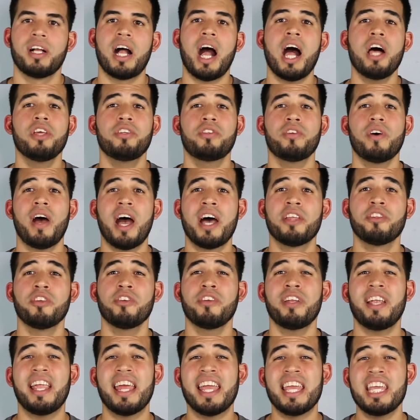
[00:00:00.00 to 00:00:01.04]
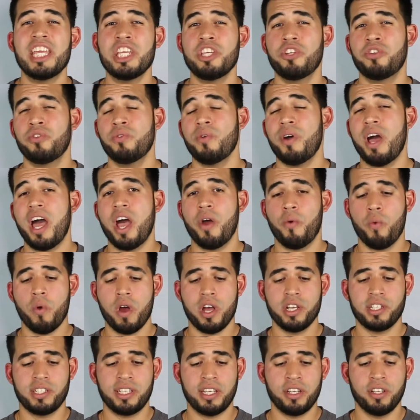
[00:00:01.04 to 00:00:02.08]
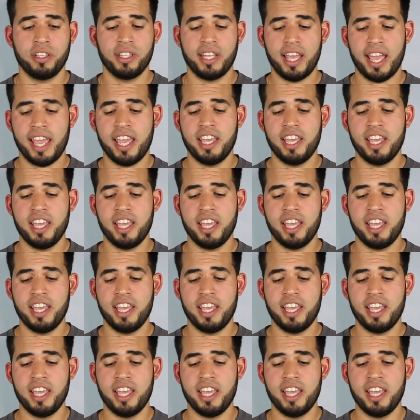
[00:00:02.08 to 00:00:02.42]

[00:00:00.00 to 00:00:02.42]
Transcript: Also, another issue I watched on the